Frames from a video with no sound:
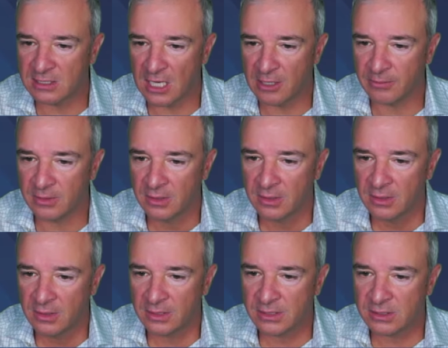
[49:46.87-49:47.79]
I,
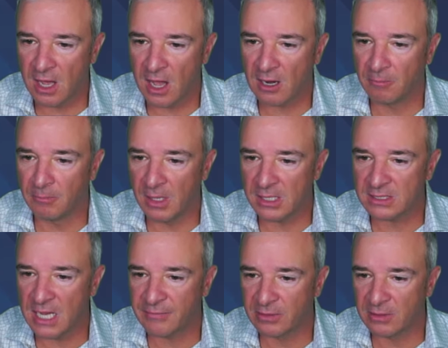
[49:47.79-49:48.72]
a stock must
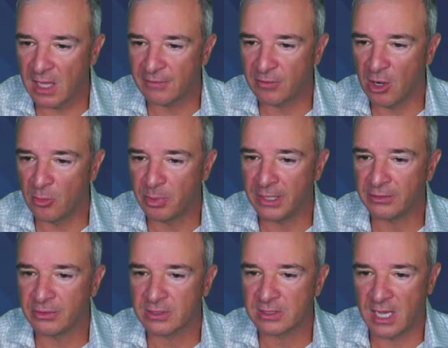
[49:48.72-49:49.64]
have a lot of open interest,